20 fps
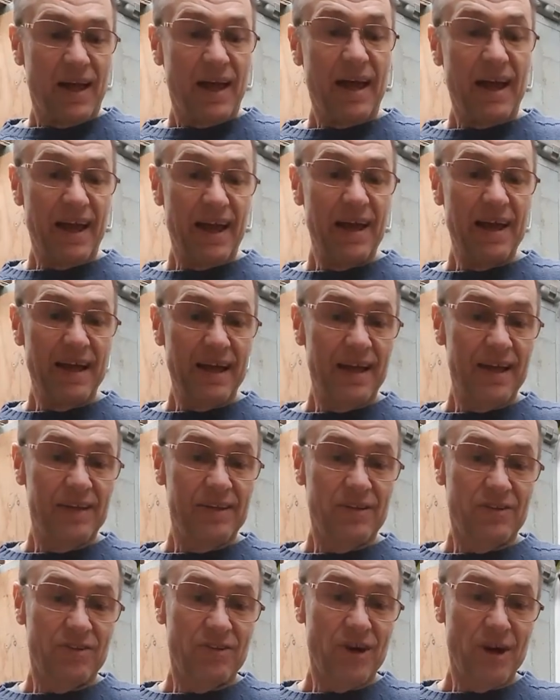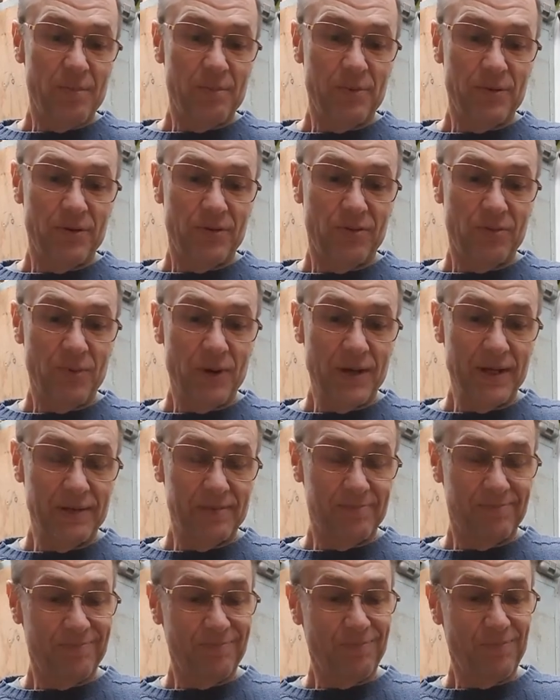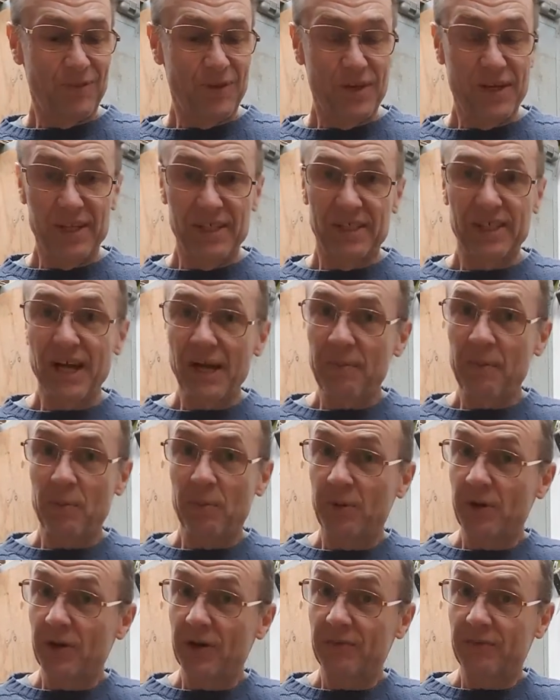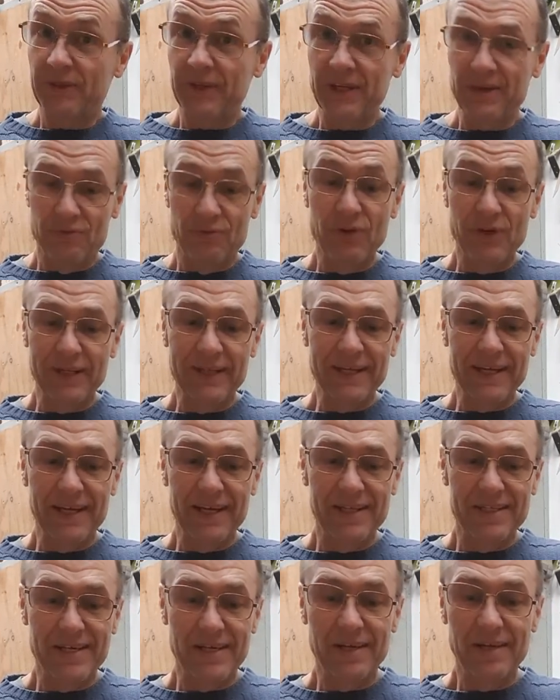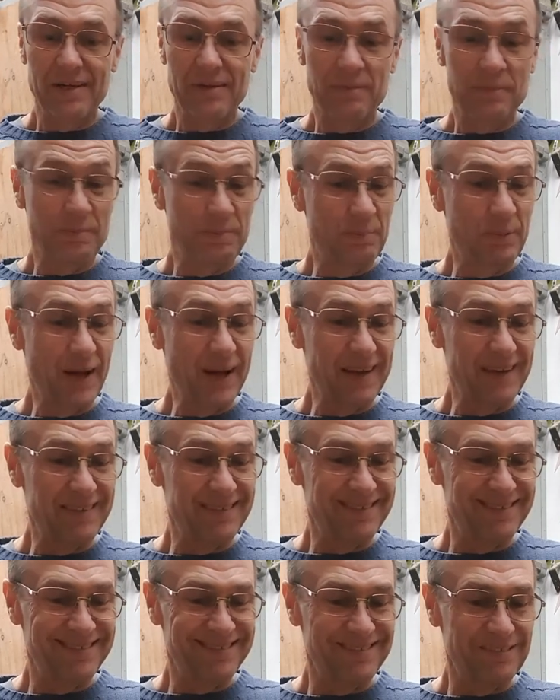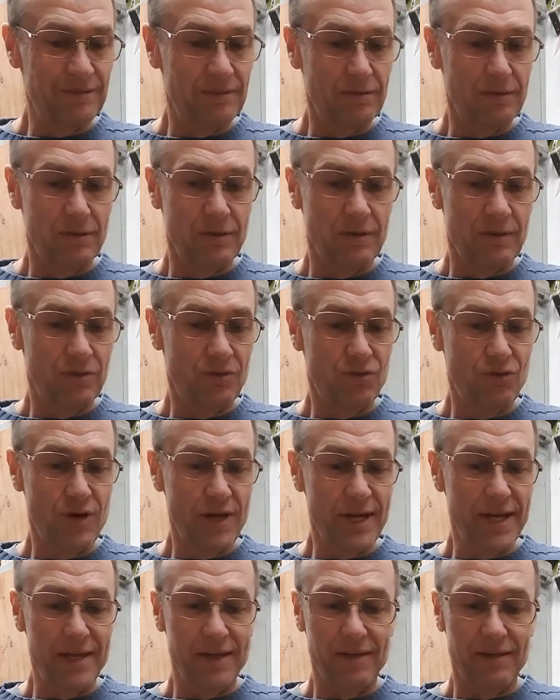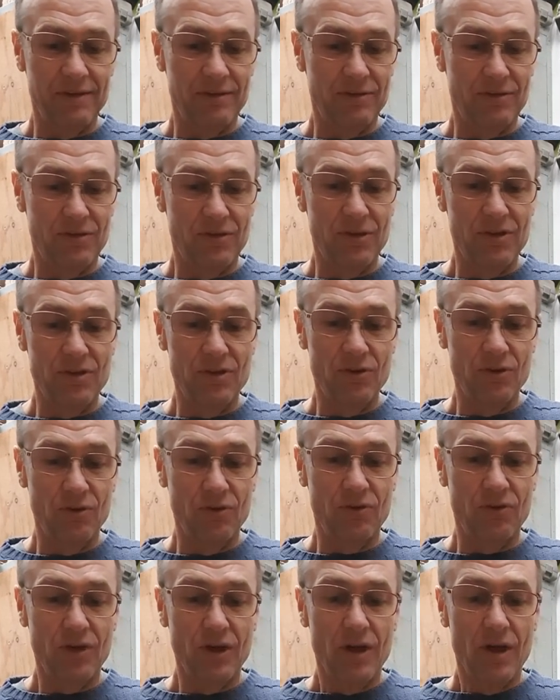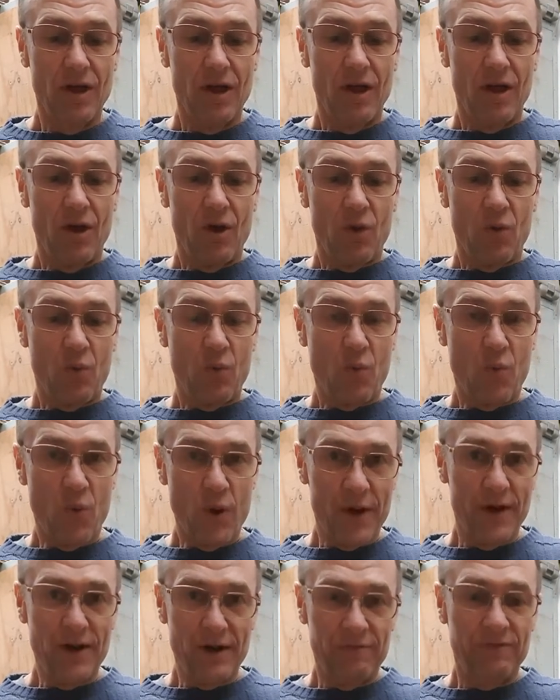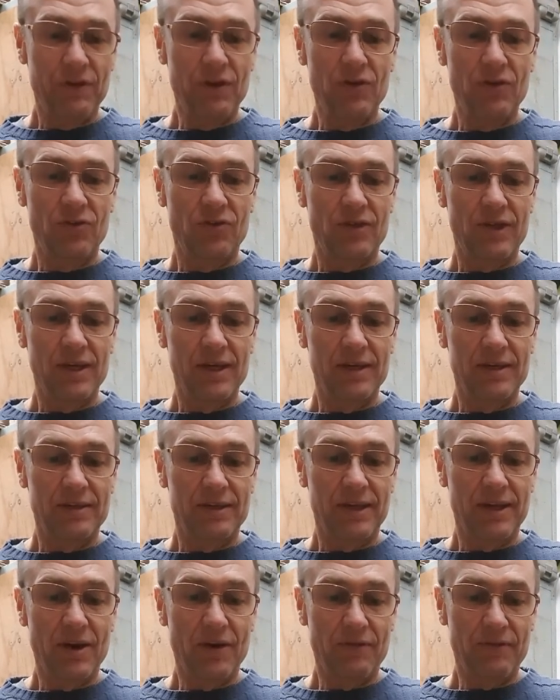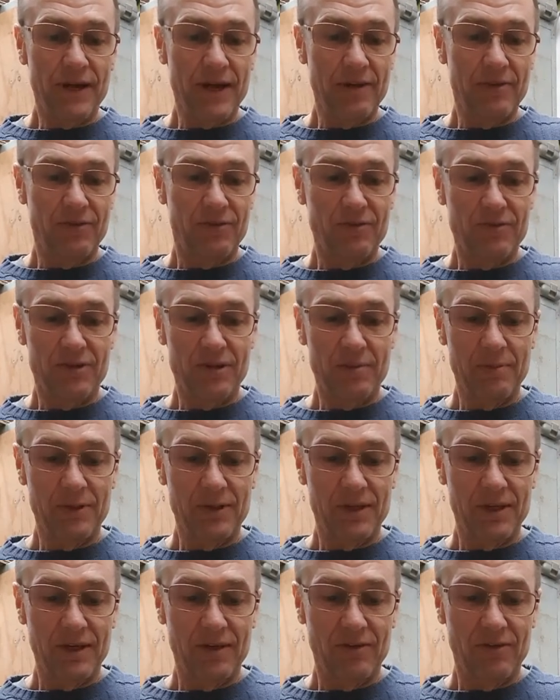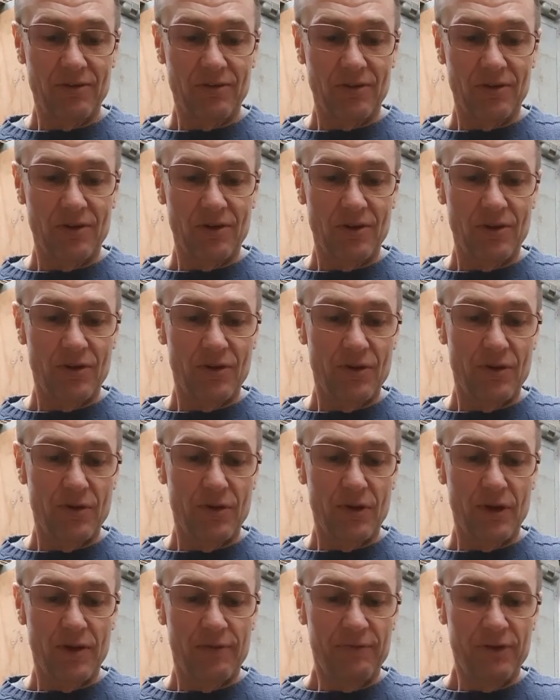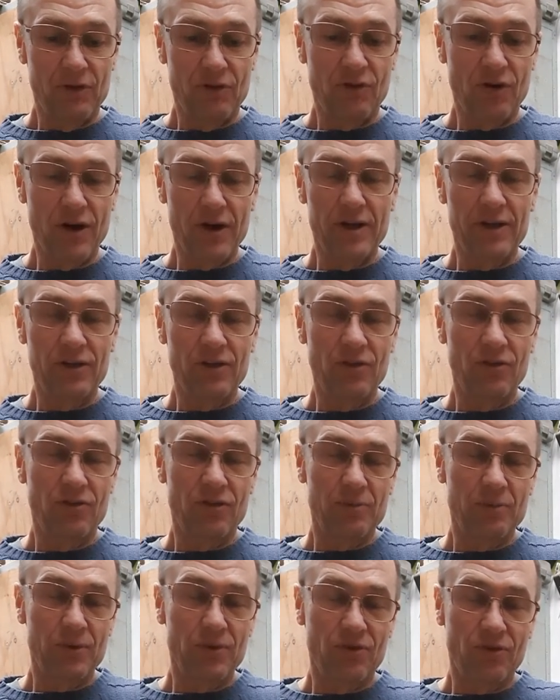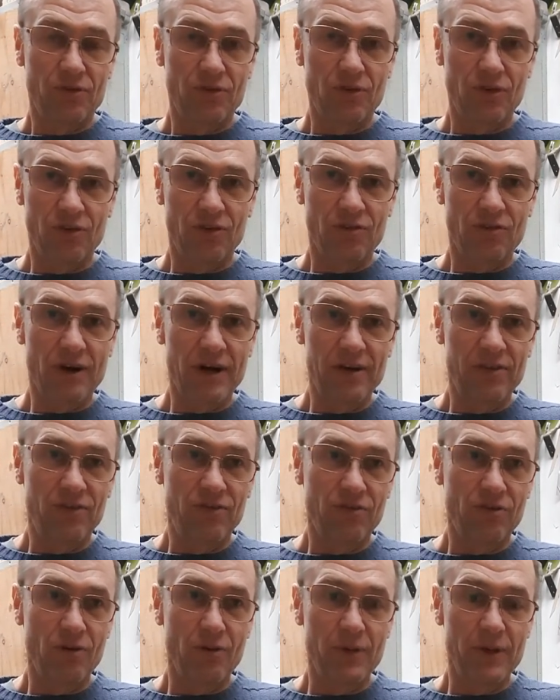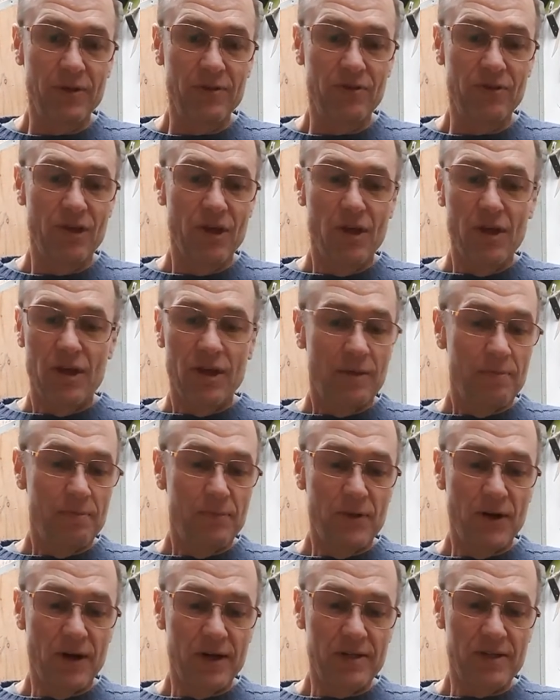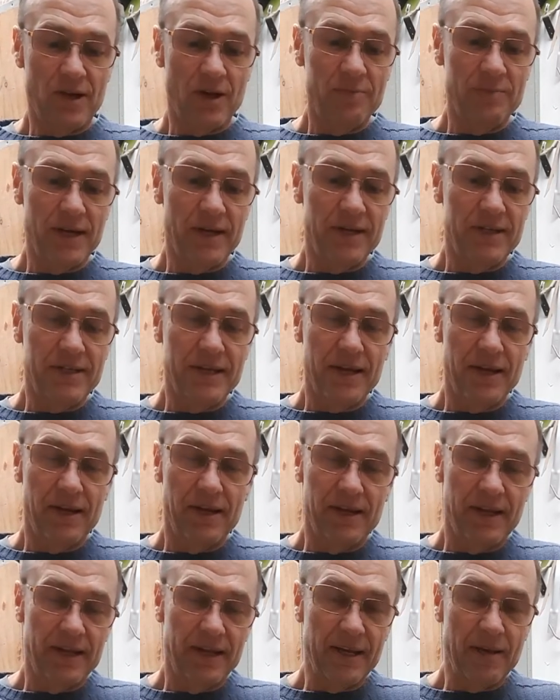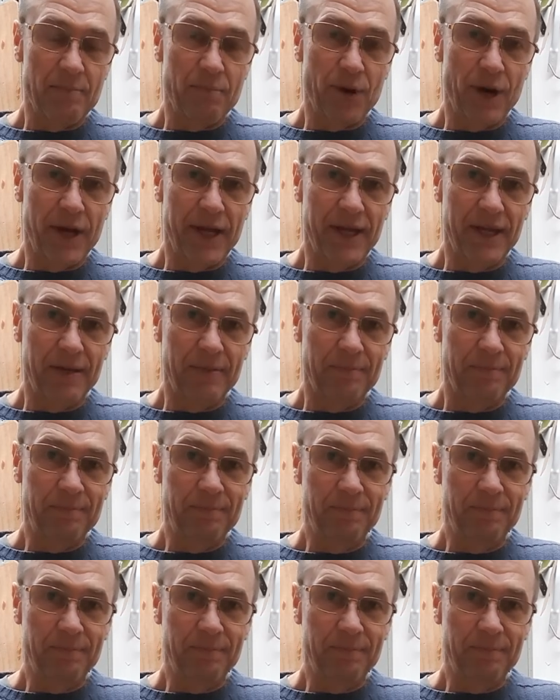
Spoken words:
And the cypress, well, you can shape it beautifully, really easy, but tricky to use. When I've used the offcuts from some of these, if you try to use them as just straight screw-ins, 9 times out of 10 you'll end up breaking them.